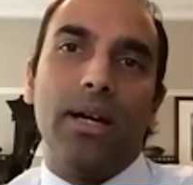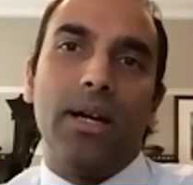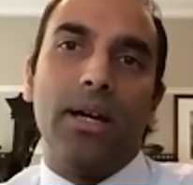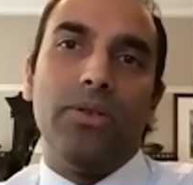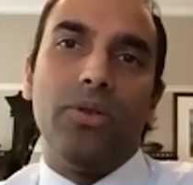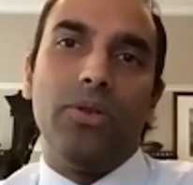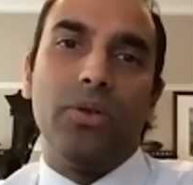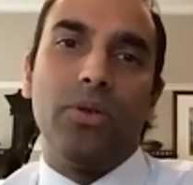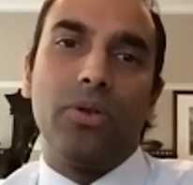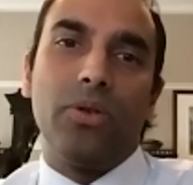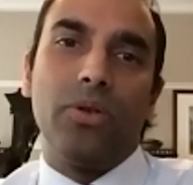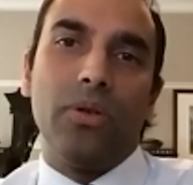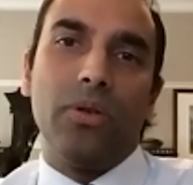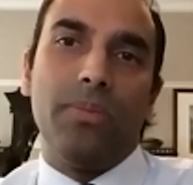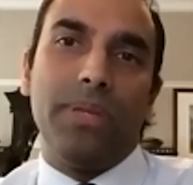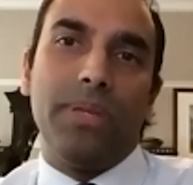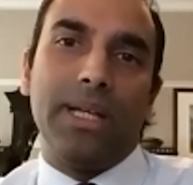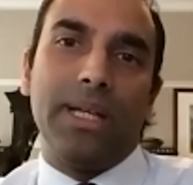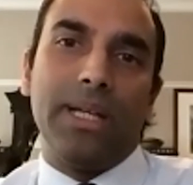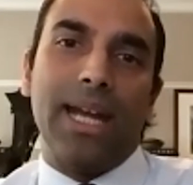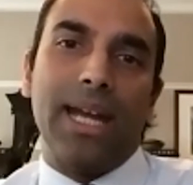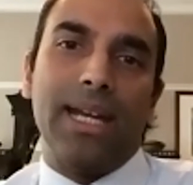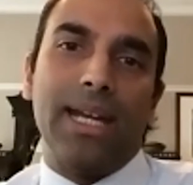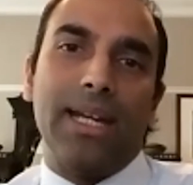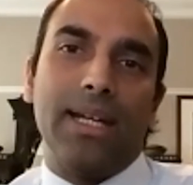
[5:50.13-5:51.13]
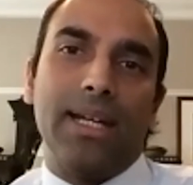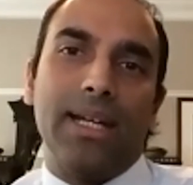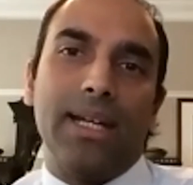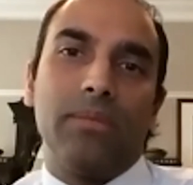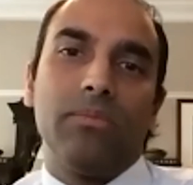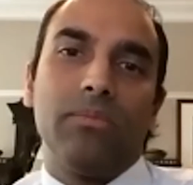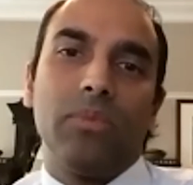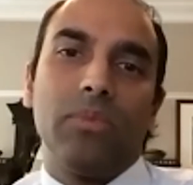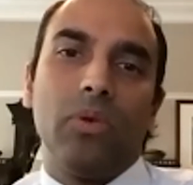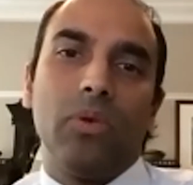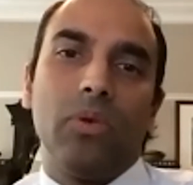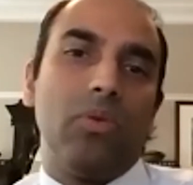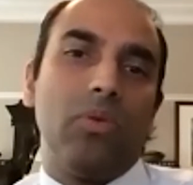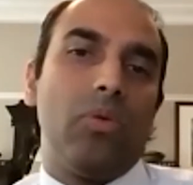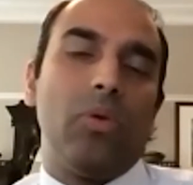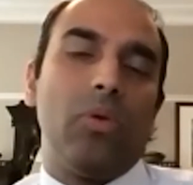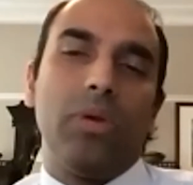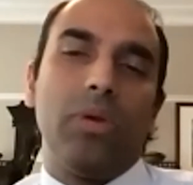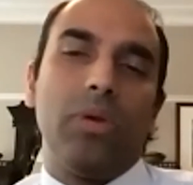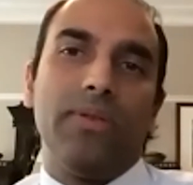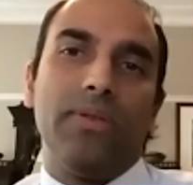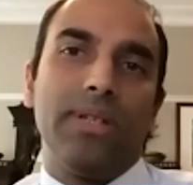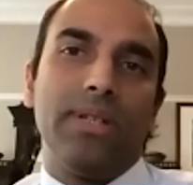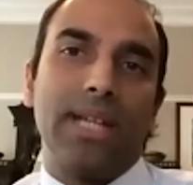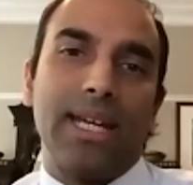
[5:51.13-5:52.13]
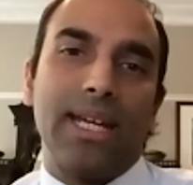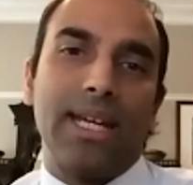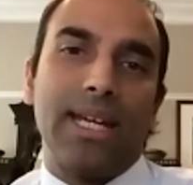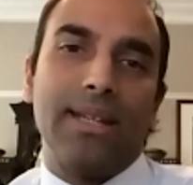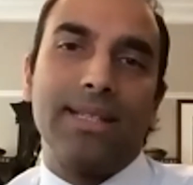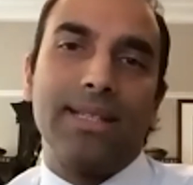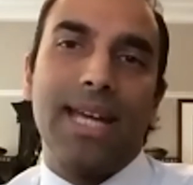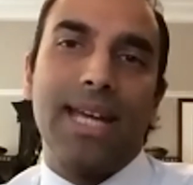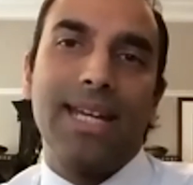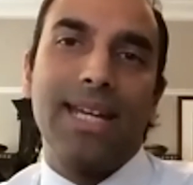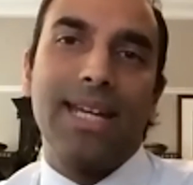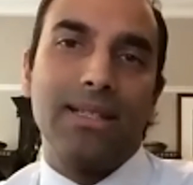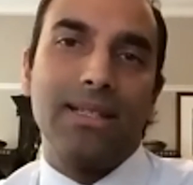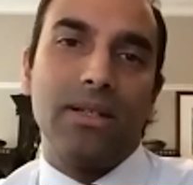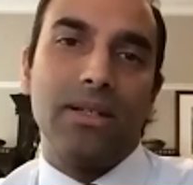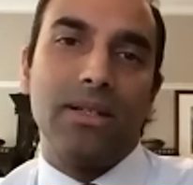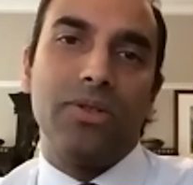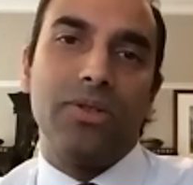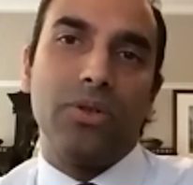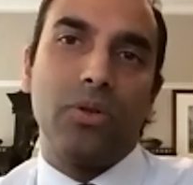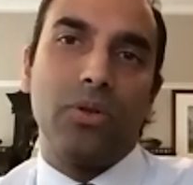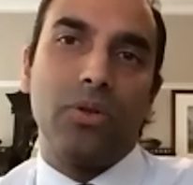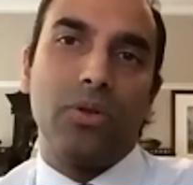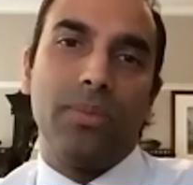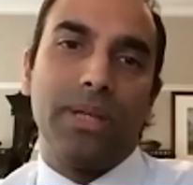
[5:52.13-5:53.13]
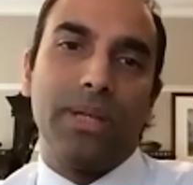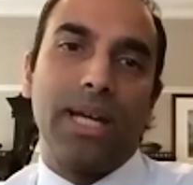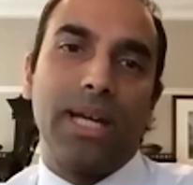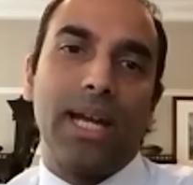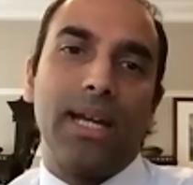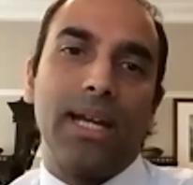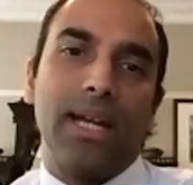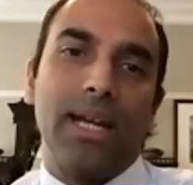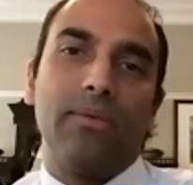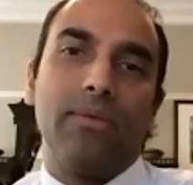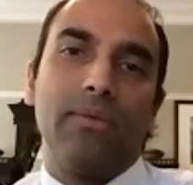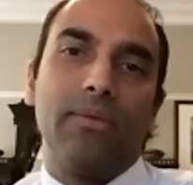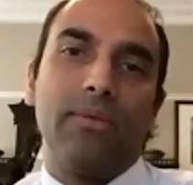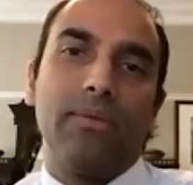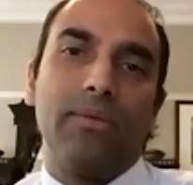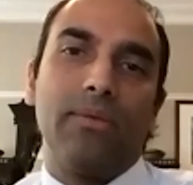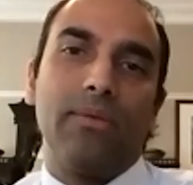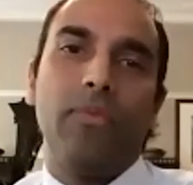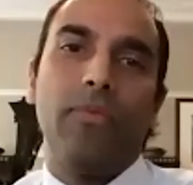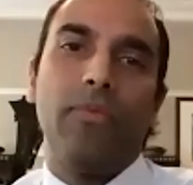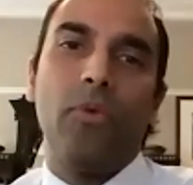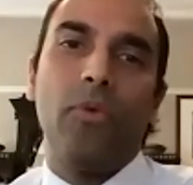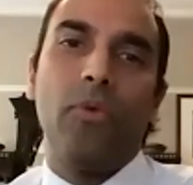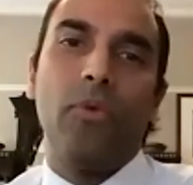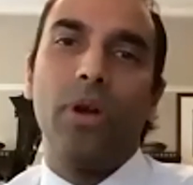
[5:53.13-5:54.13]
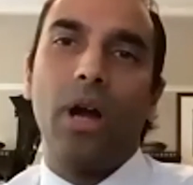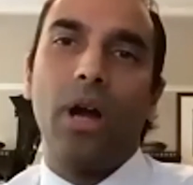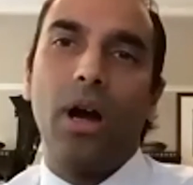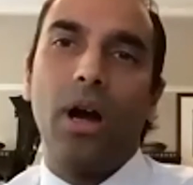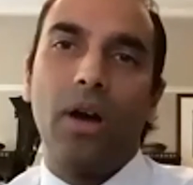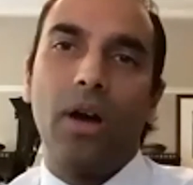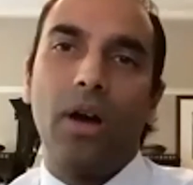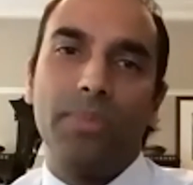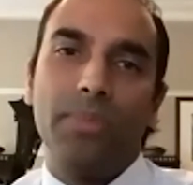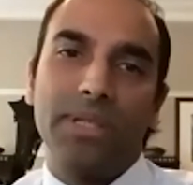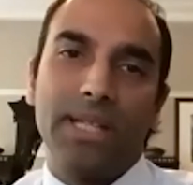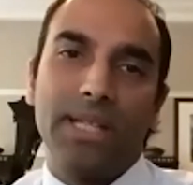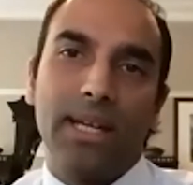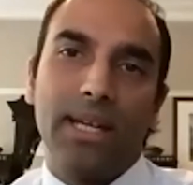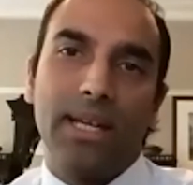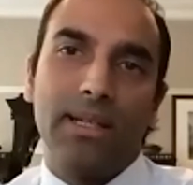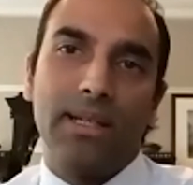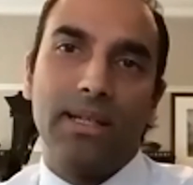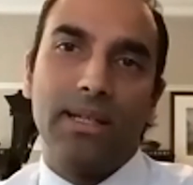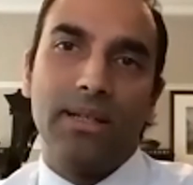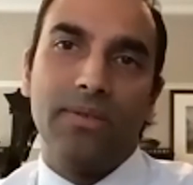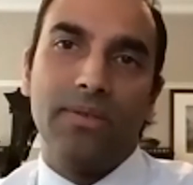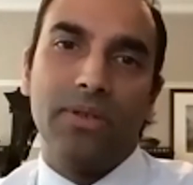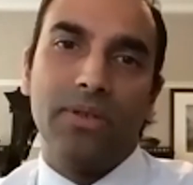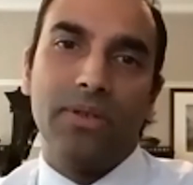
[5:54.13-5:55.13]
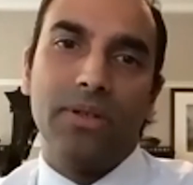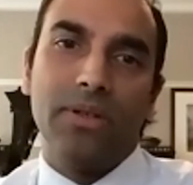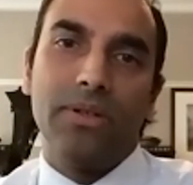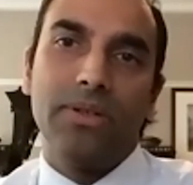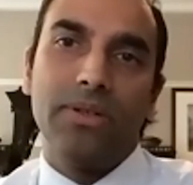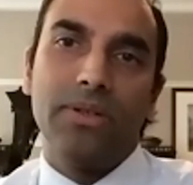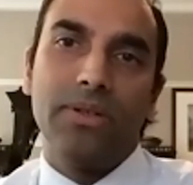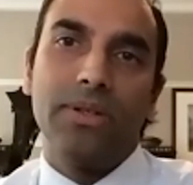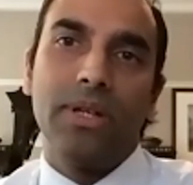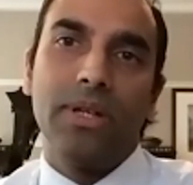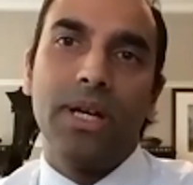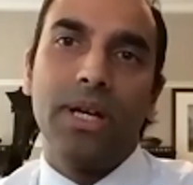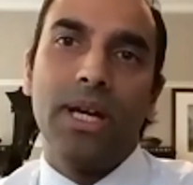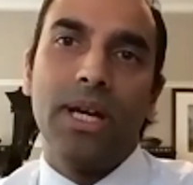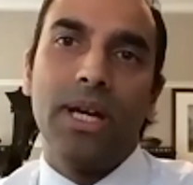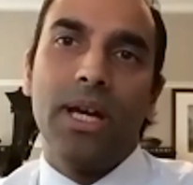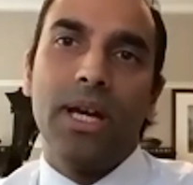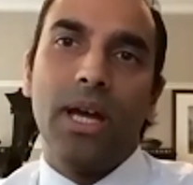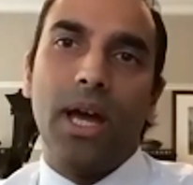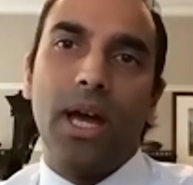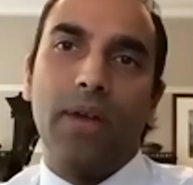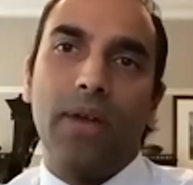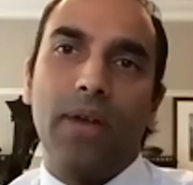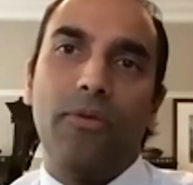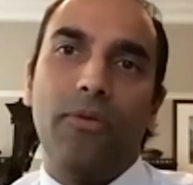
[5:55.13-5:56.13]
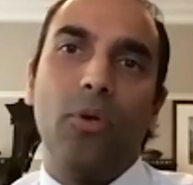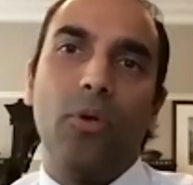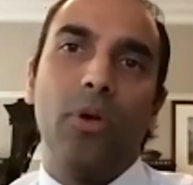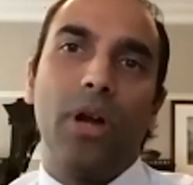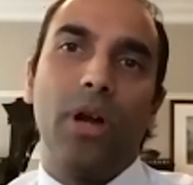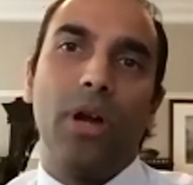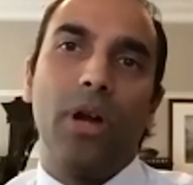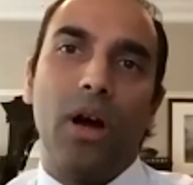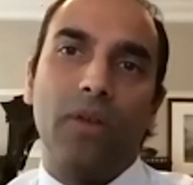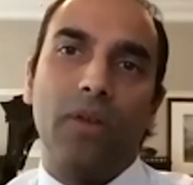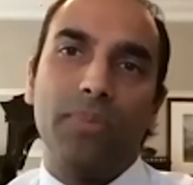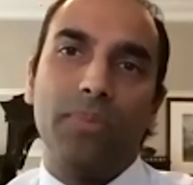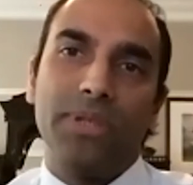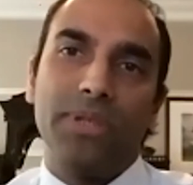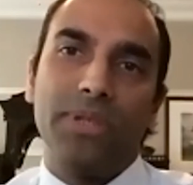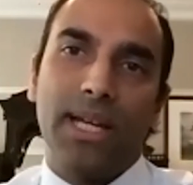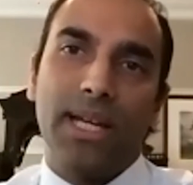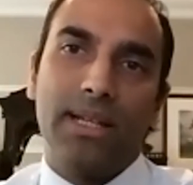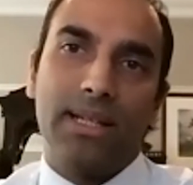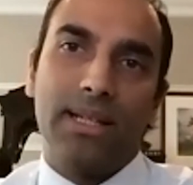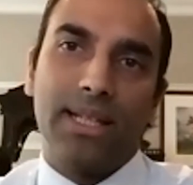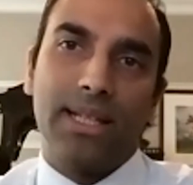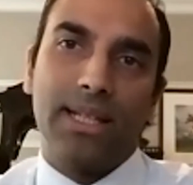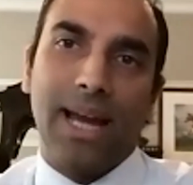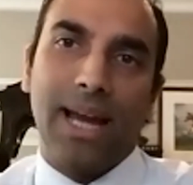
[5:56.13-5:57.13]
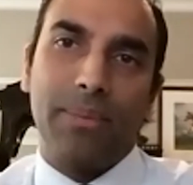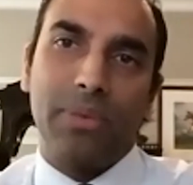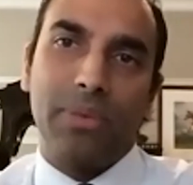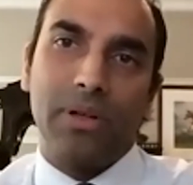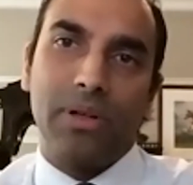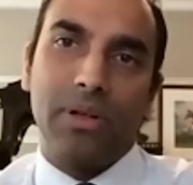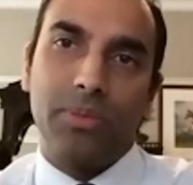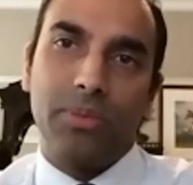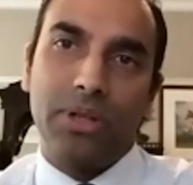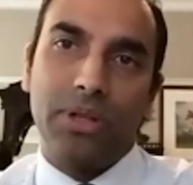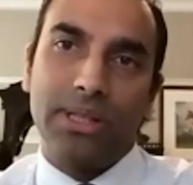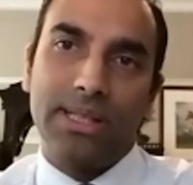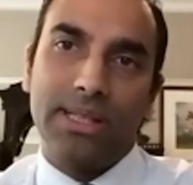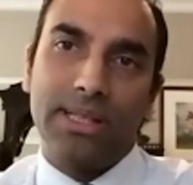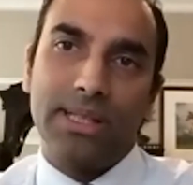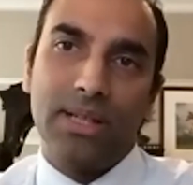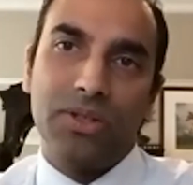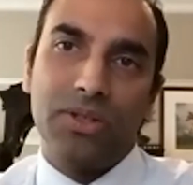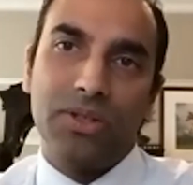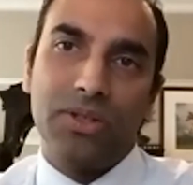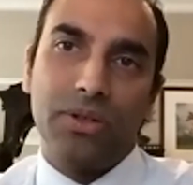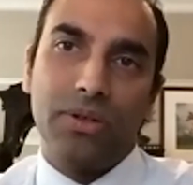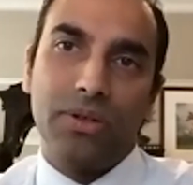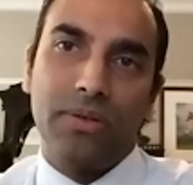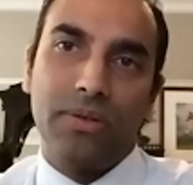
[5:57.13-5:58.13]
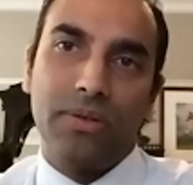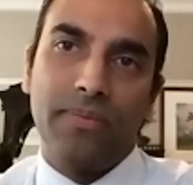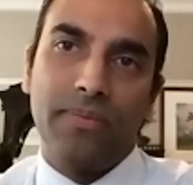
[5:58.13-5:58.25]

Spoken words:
you could be getting, or even take it as 8 years, you could be getting 4.5% in dividends and 4.5% in capital appreciation.